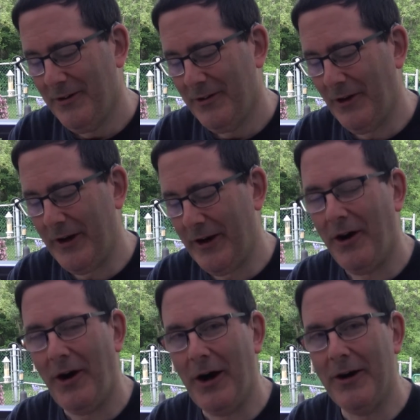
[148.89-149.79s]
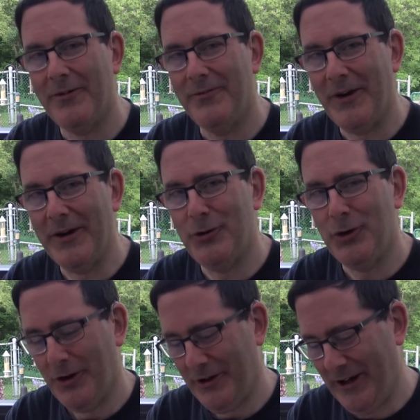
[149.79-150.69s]
they'll get a hot fudge
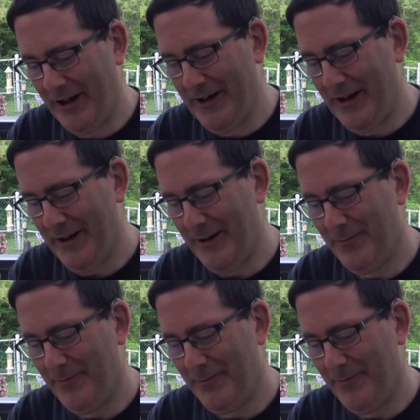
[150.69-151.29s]
sundae.